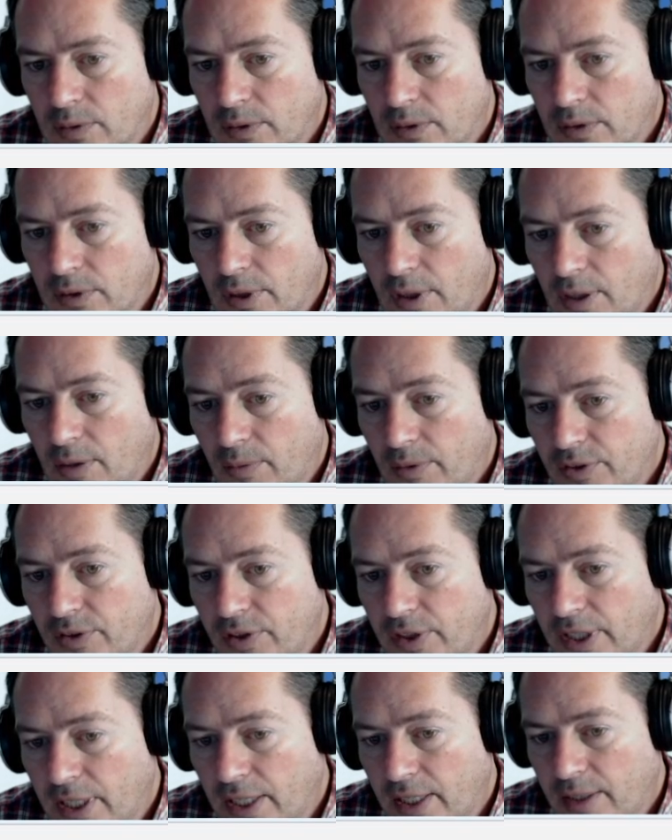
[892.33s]
Now once
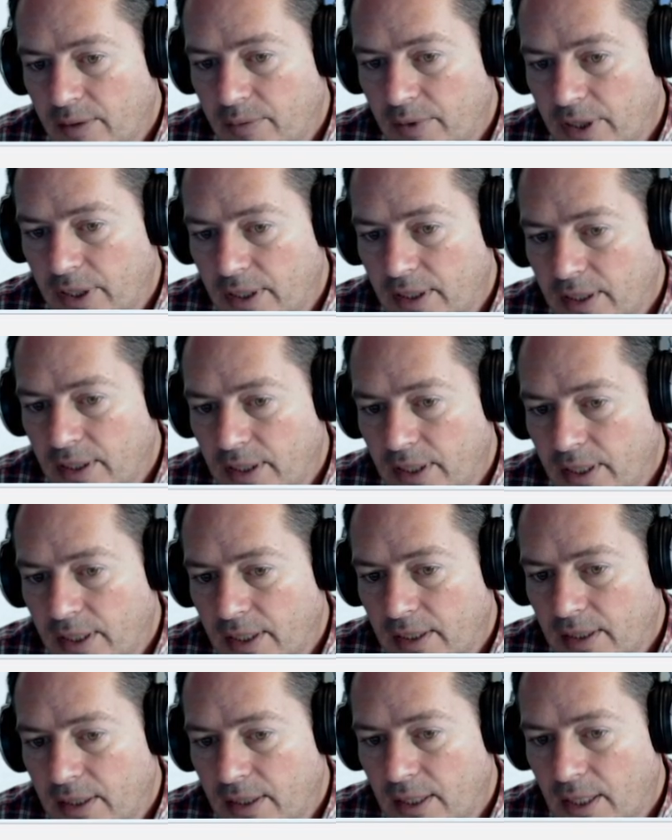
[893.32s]
again we hit it
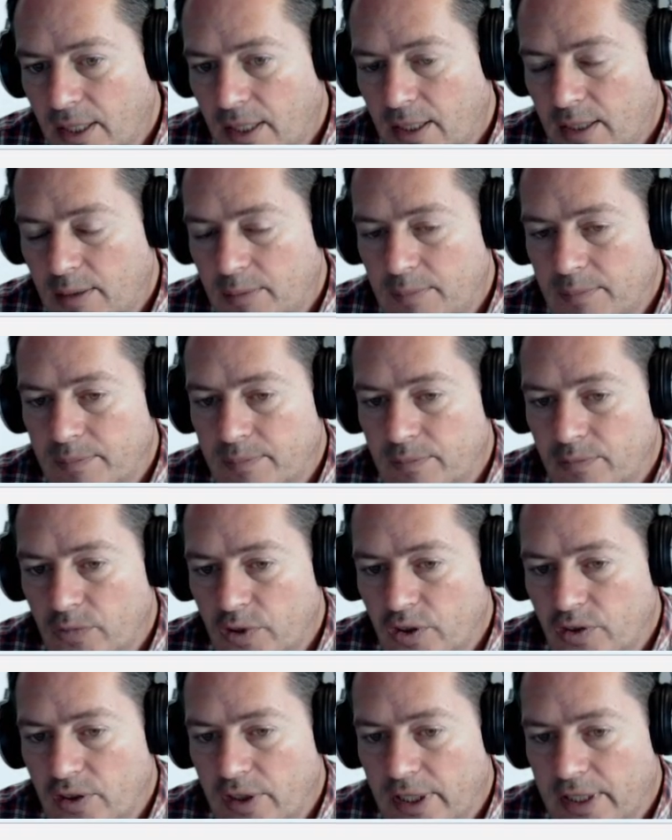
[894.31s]
again, we
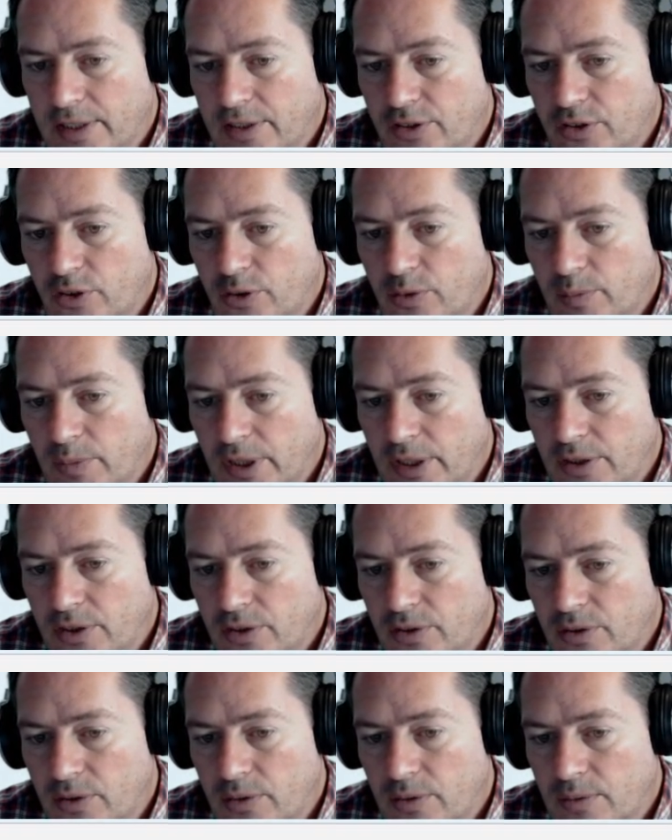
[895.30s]
selected too much,
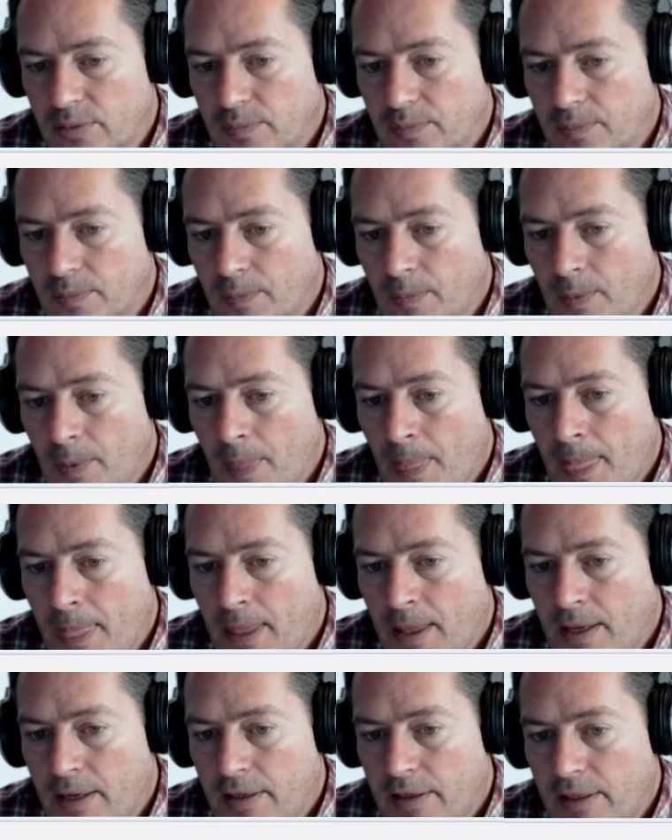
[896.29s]
so,
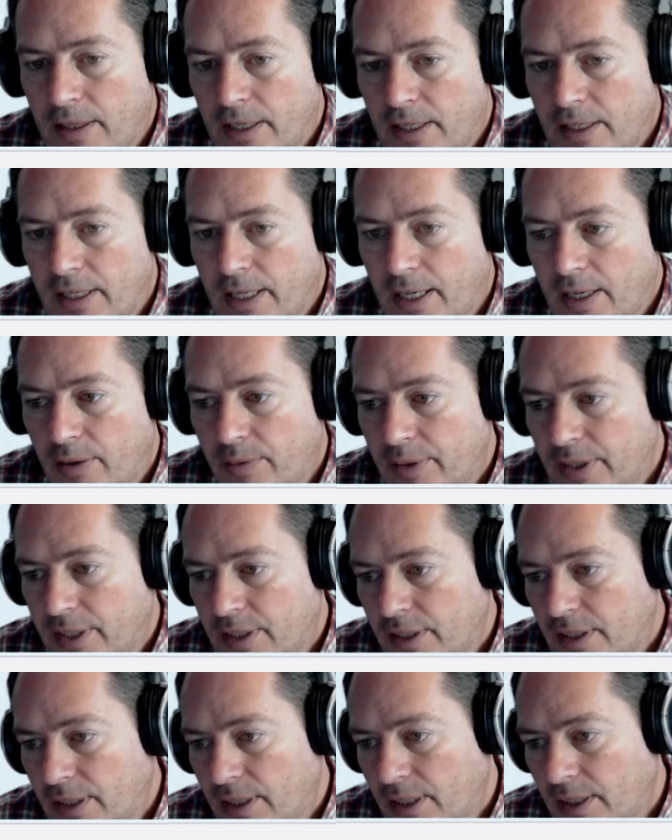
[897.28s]
and now we
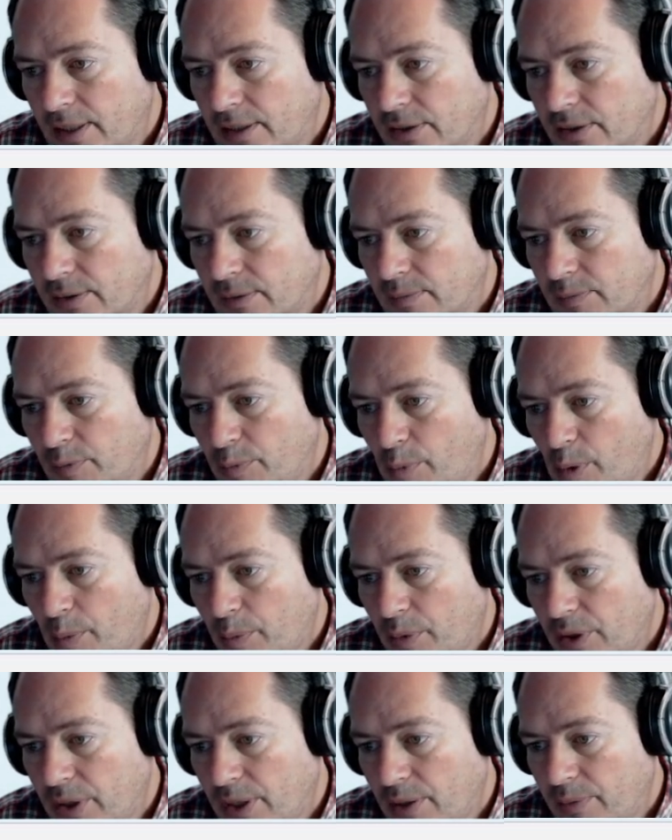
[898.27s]
can cut.
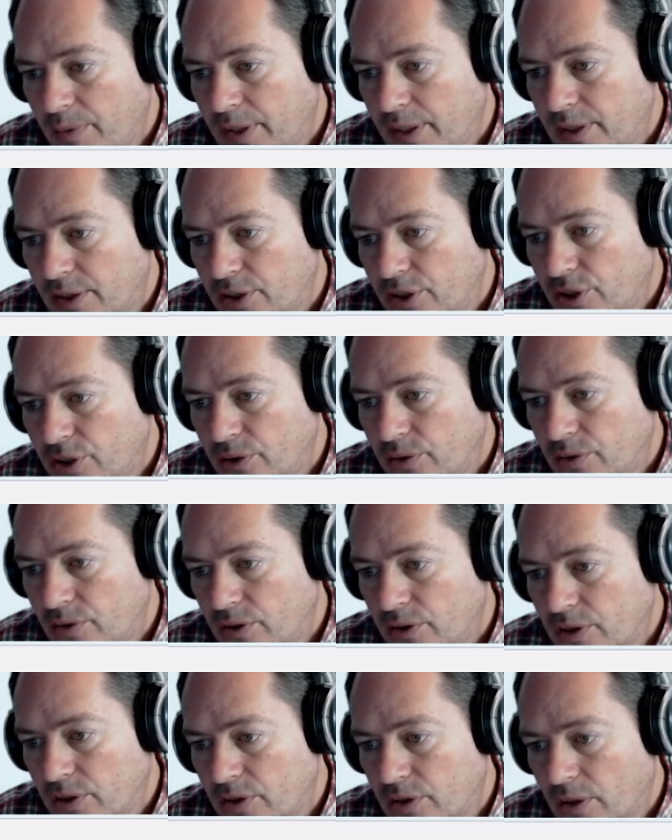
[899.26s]
Remember that we can choose
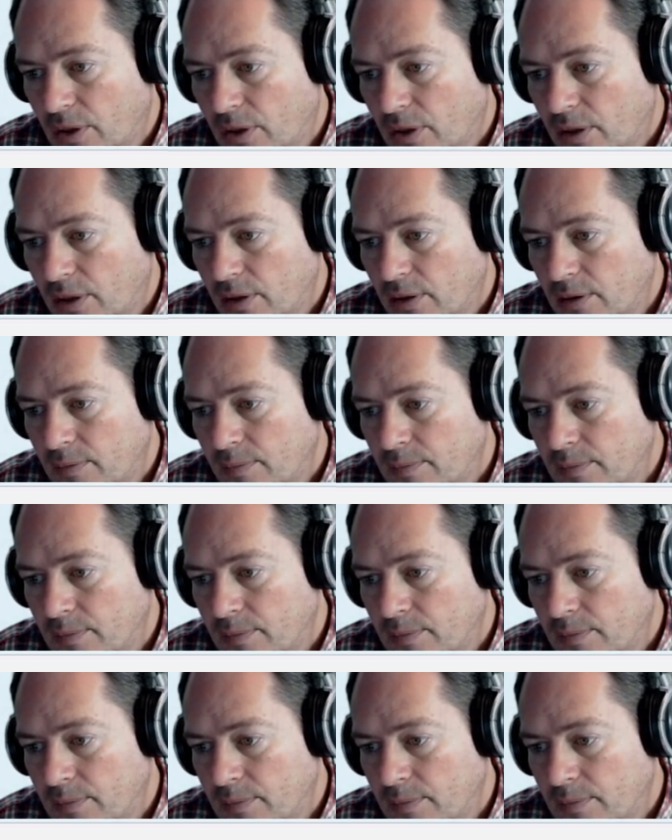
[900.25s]
just all